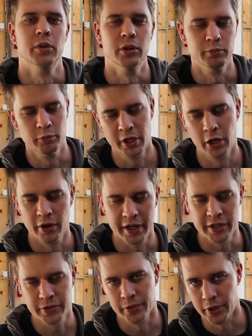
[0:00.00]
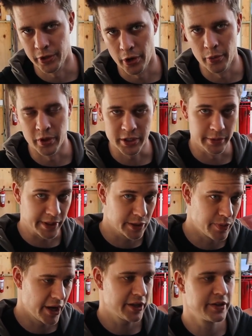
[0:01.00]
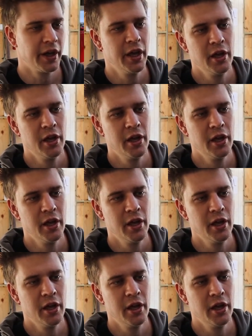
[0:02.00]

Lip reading: Well, we already sort of know what to expect,